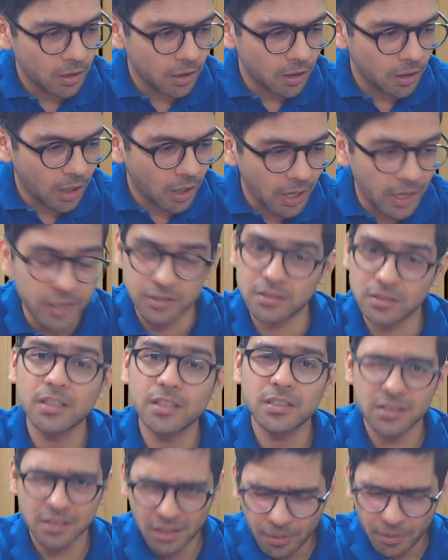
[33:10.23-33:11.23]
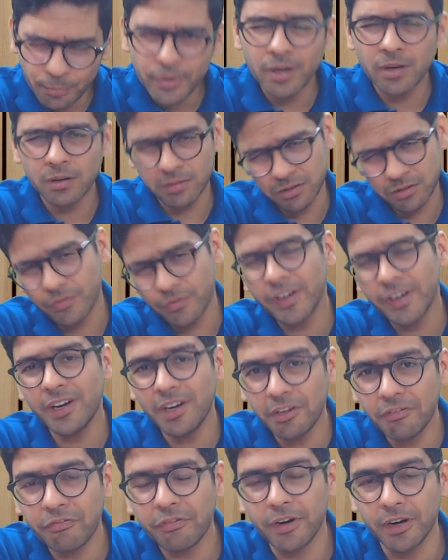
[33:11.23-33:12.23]
ask is very
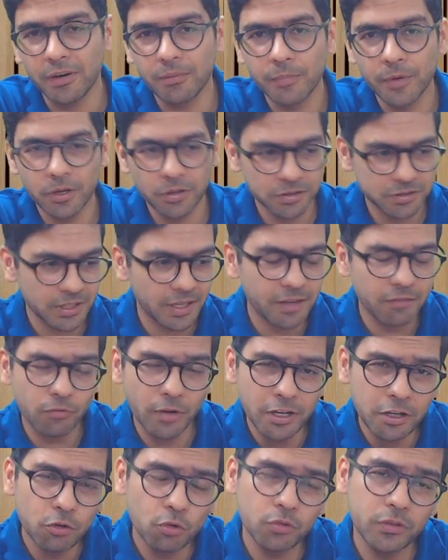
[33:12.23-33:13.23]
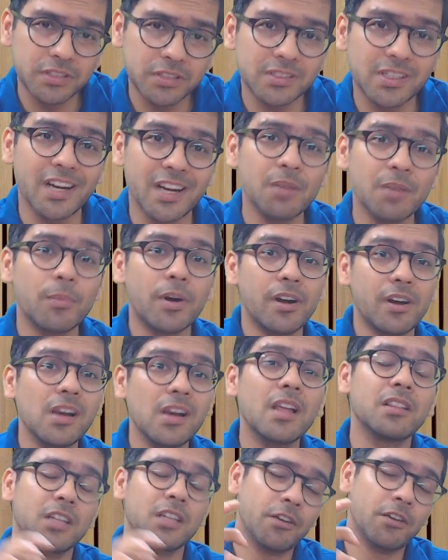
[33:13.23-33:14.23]
different, because I went through the study material
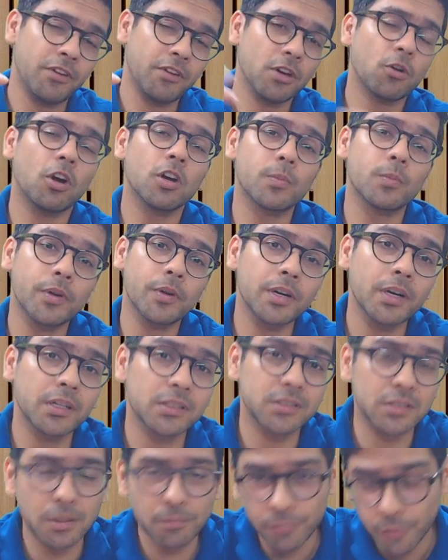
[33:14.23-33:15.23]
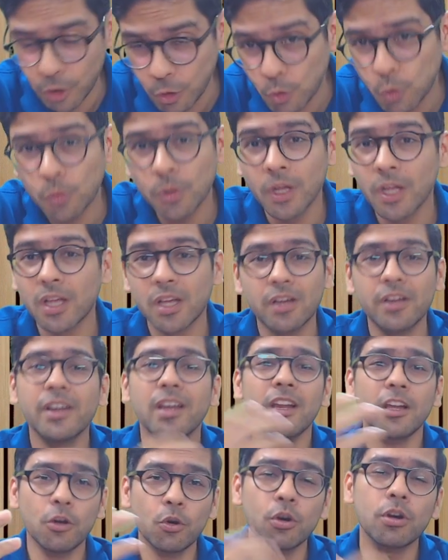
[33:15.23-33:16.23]
and they have incorporated some new
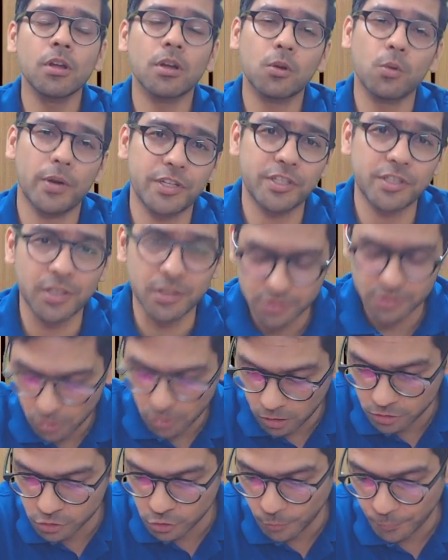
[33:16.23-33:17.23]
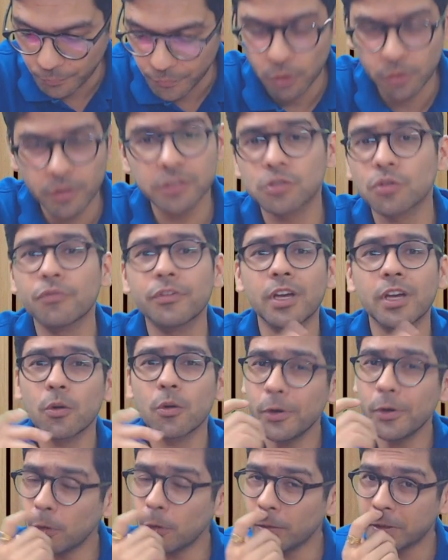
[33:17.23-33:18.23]
really good questions also. Okay, so we are
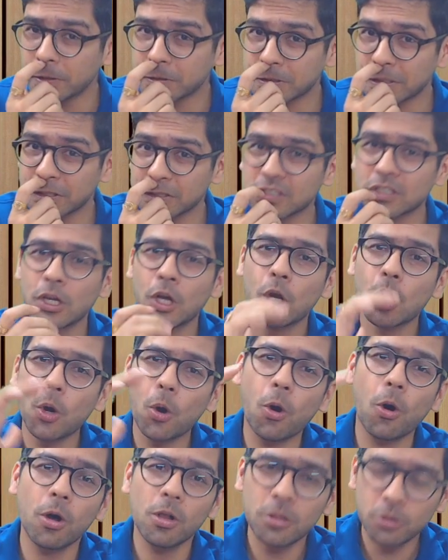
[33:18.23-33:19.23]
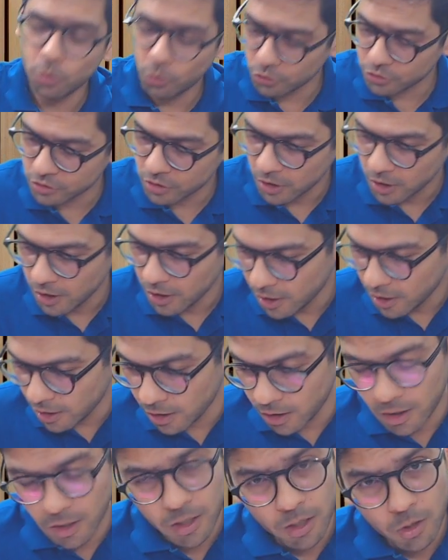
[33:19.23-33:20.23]
going to discuss all those
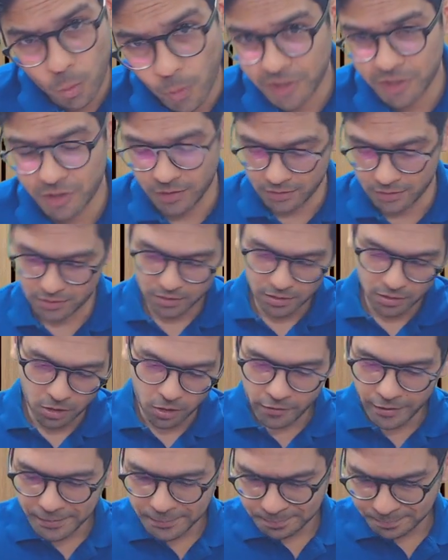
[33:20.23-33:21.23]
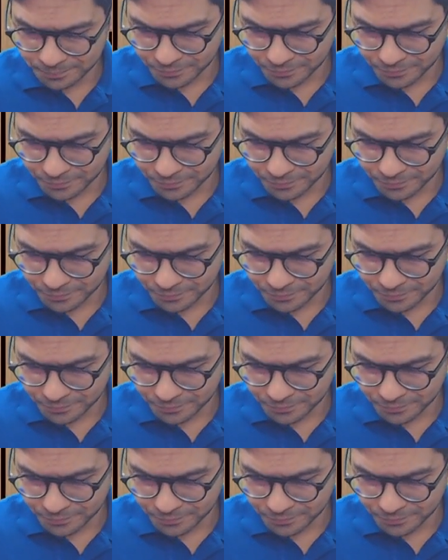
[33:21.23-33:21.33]
questions. All right.